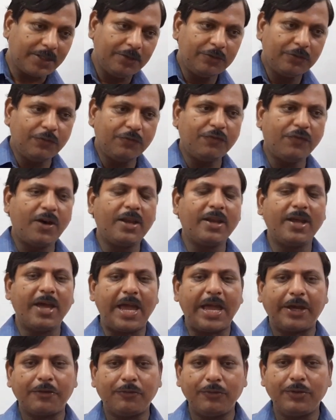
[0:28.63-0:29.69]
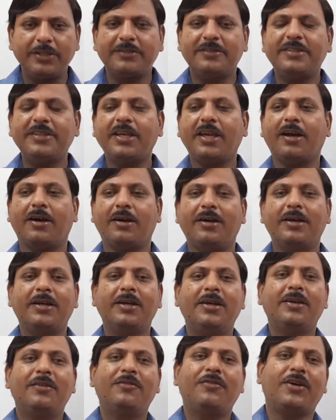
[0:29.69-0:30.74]
For accuracy
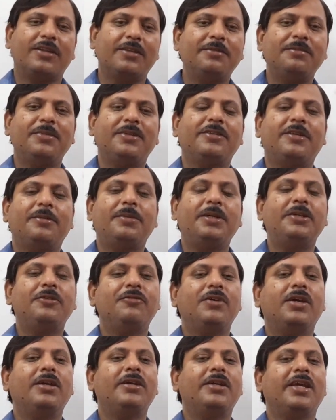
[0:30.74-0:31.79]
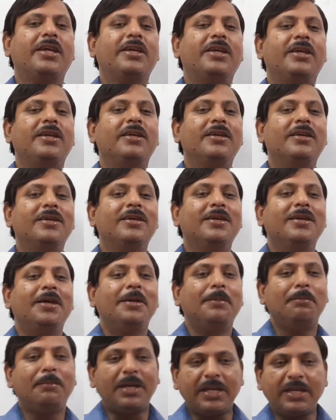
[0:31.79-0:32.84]
for the measurement, we are taking
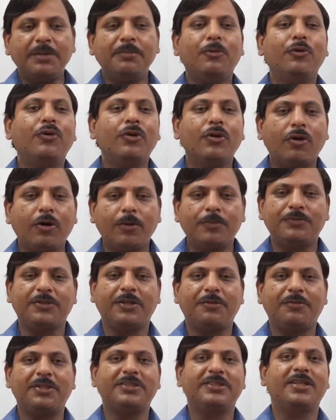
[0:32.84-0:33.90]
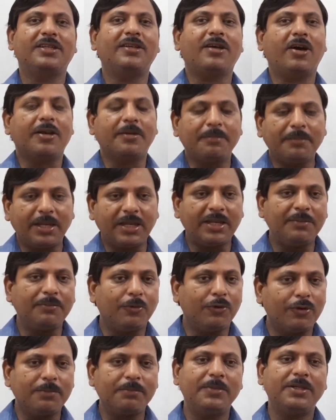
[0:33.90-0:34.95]
many more observation or many
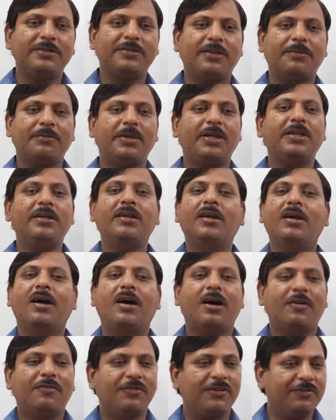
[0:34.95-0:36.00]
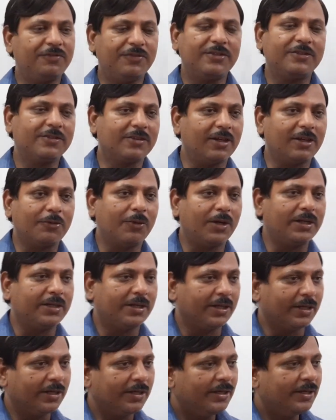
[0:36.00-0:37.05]
more measurement of a physical
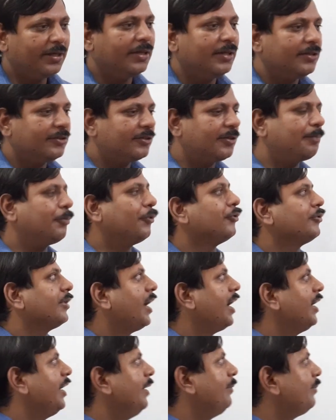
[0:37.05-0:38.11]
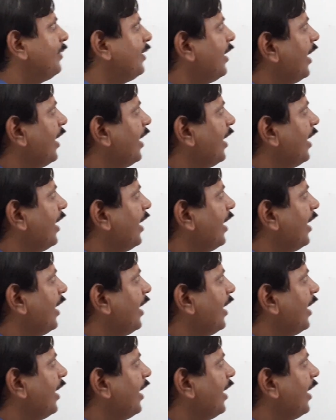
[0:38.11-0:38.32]
quantity. Suppose I have